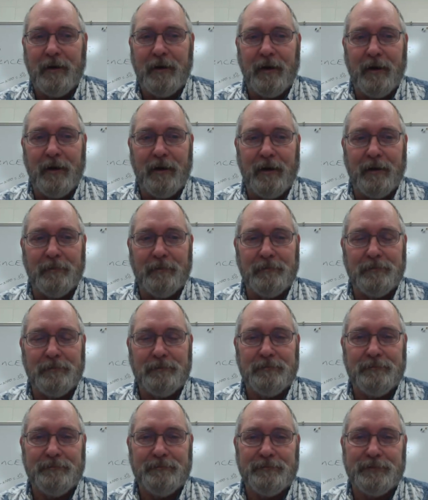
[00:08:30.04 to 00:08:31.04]
Um,
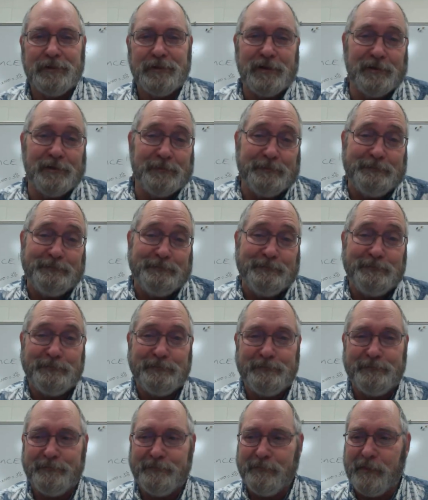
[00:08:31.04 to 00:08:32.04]
so,
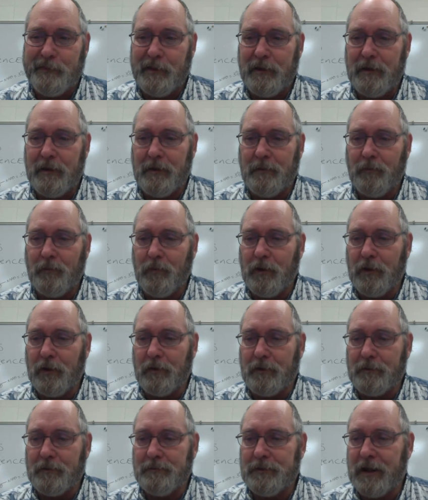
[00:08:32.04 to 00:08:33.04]
you know, we'll
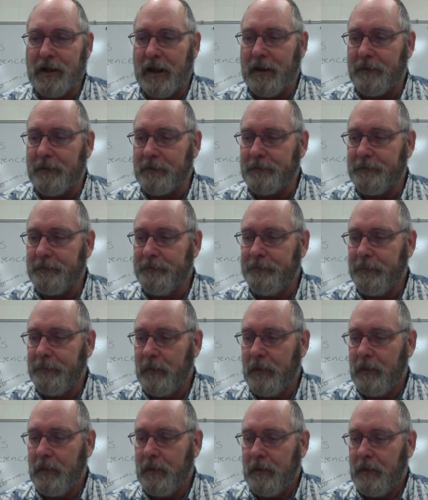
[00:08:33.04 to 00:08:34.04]
learn together.
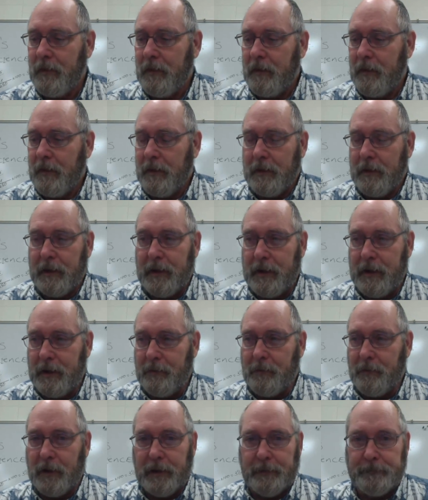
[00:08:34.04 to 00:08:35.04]

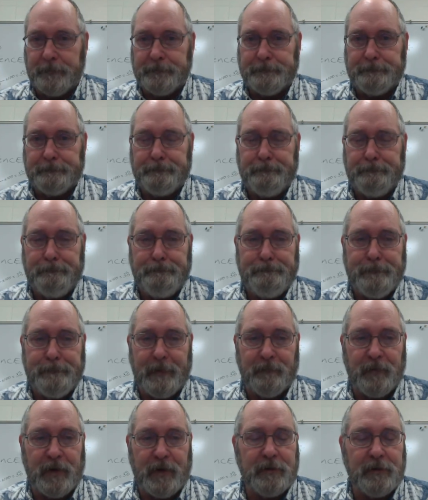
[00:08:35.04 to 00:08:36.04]
Anyway,
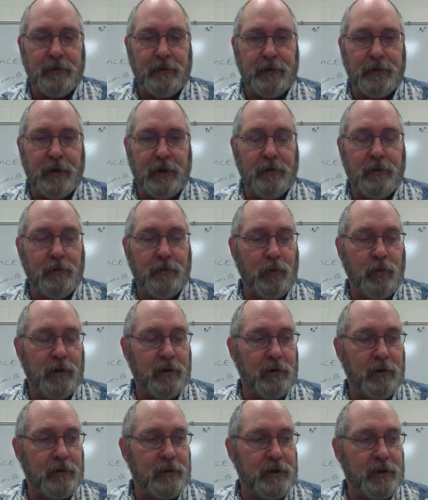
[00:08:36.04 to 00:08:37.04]
if I don't know,
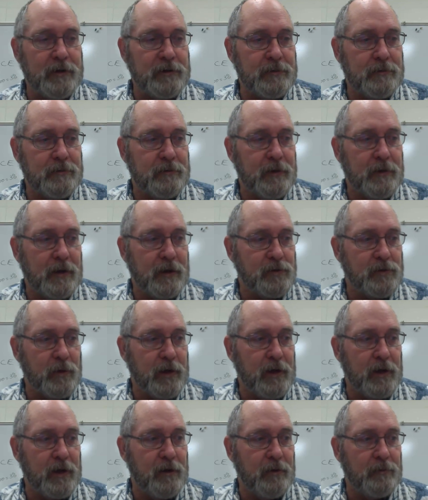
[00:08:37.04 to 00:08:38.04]
we'll learn it as
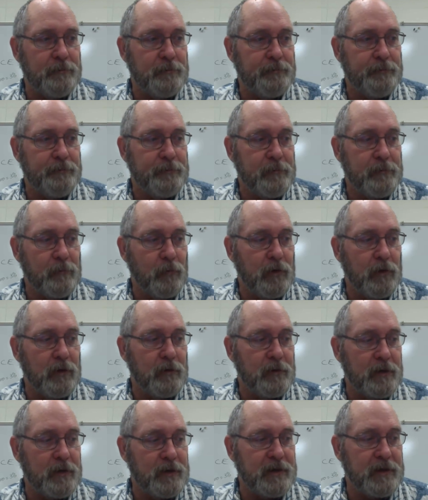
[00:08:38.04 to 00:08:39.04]
we go. We'll
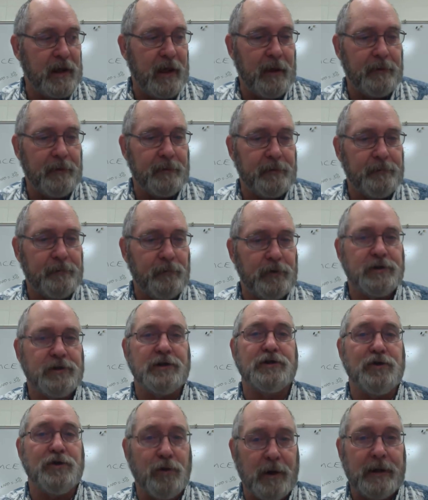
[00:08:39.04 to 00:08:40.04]
learn it together, which
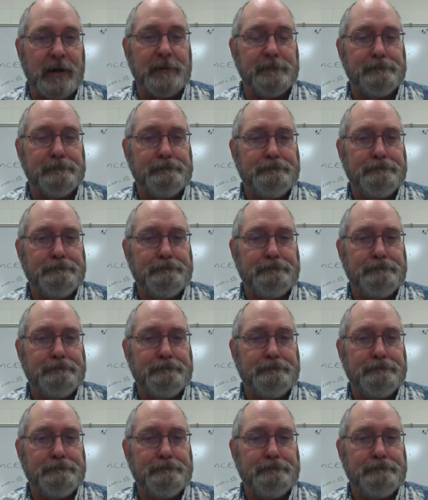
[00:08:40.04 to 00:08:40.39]
is great.